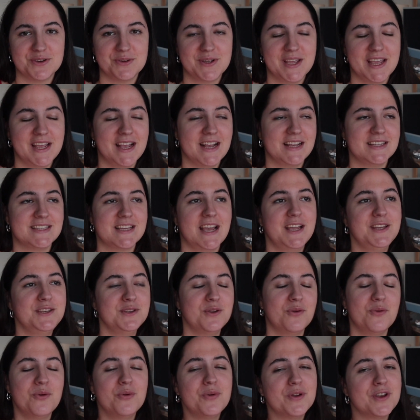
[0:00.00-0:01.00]
Okay, guys, I
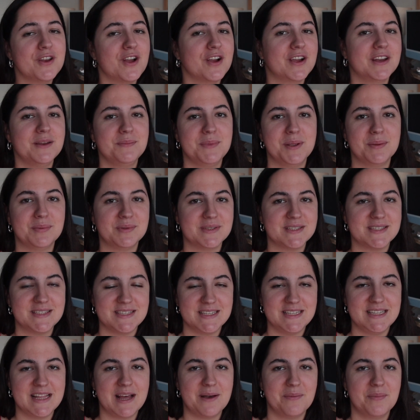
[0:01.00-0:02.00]
know we're not gonna be able to
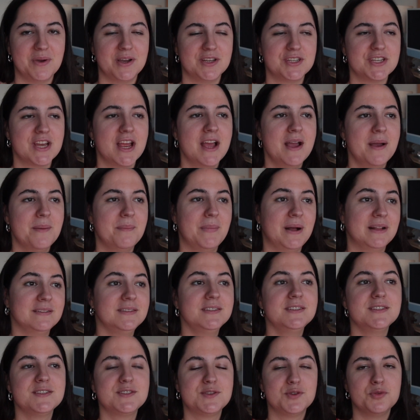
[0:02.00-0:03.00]
see that much.
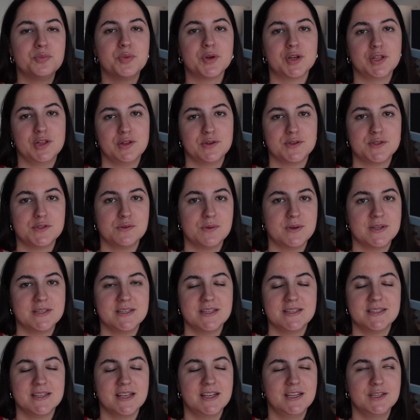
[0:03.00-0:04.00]
Malta is super close to us.
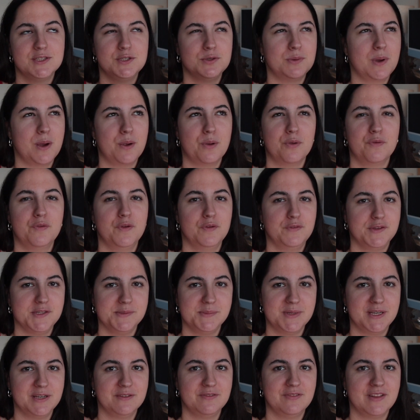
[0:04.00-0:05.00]
It's like a 2-hour,
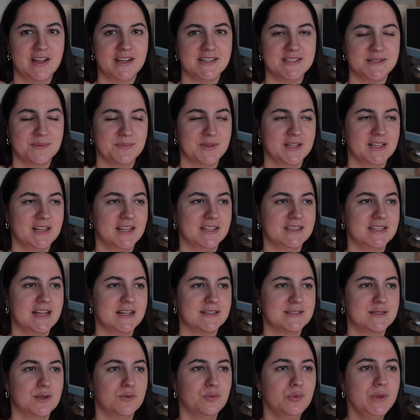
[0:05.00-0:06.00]
50-minute flight, something like
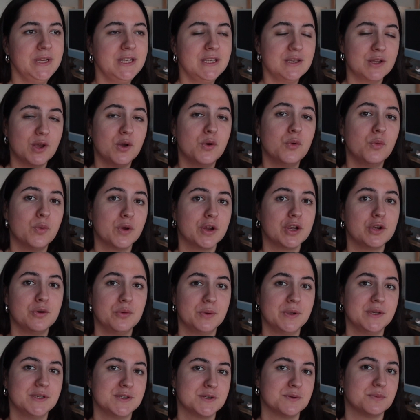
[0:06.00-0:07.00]
that. So we know we're
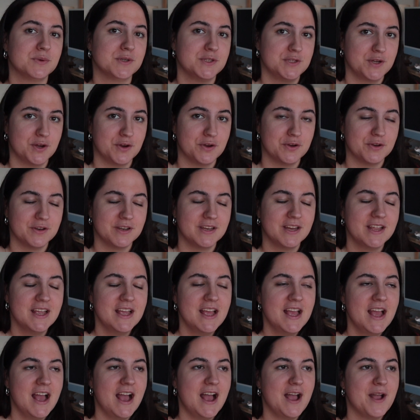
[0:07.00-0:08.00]
going to return.
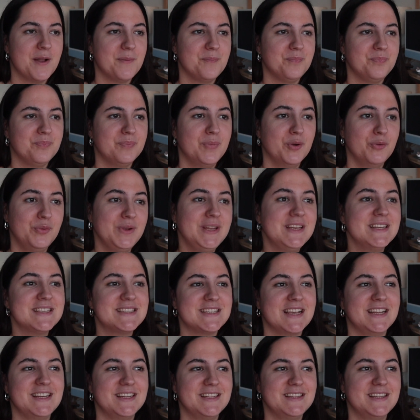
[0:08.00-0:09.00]
But we
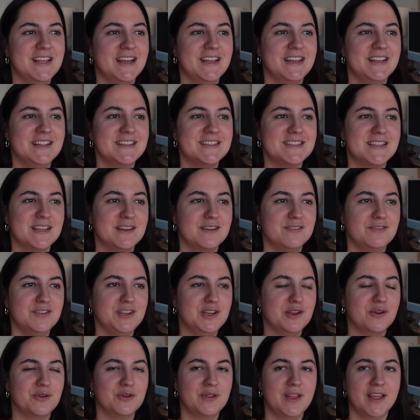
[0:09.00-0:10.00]
decided that instead of,
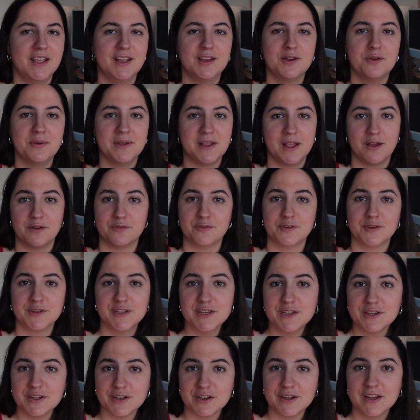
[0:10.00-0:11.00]
you know, like going out for
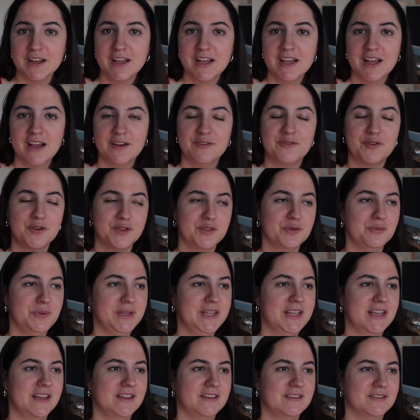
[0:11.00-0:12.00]
dinner for the
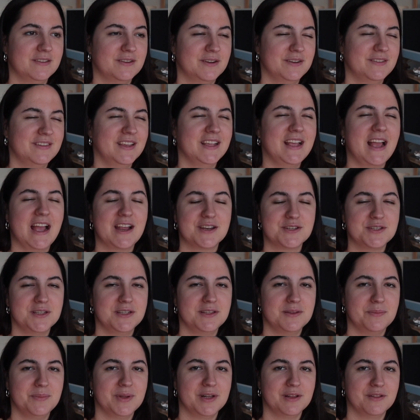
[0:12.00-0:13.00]
weekend, it's like actually
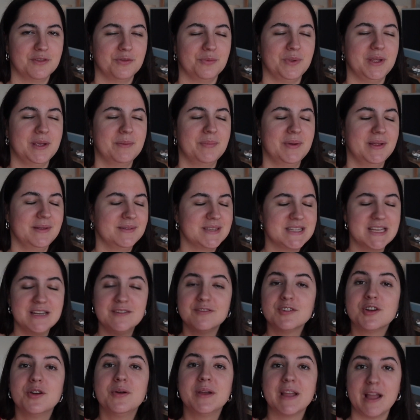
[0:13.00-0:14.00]
in the middle of the week, but instead
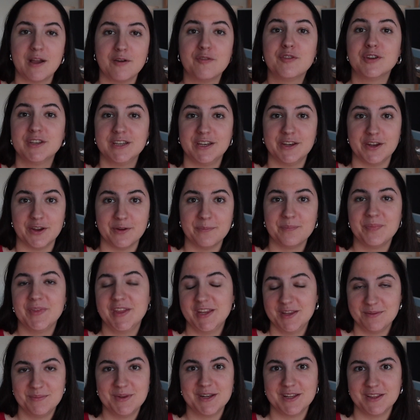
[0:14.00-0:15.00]
of going out for dinner
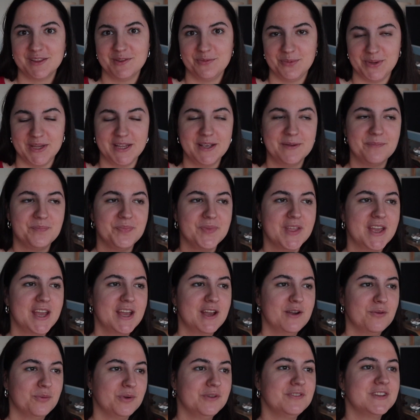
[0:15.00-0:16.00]
in the middle of the week,
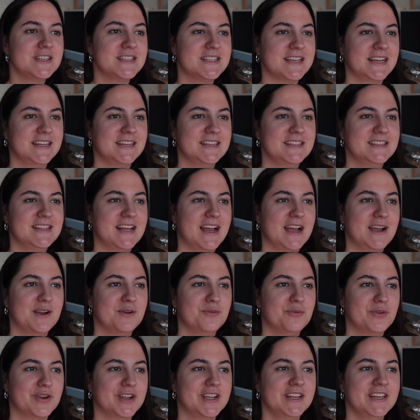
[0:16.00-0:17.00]
we've decided
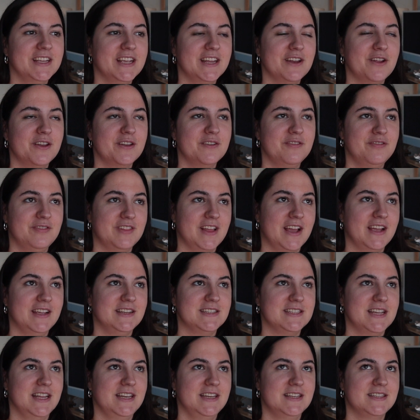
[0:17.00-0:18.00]
that we're gonna get on a
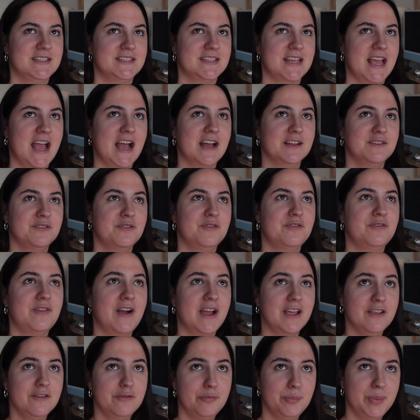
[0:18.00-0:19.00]
flight and it's at
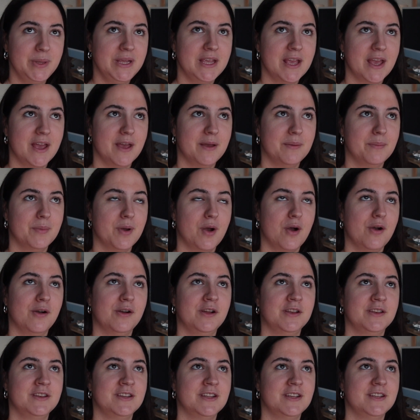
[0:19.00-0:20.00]
5 p.m.
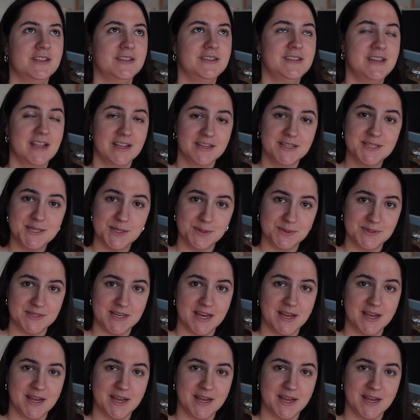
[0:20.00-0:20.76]
on next Tuesday.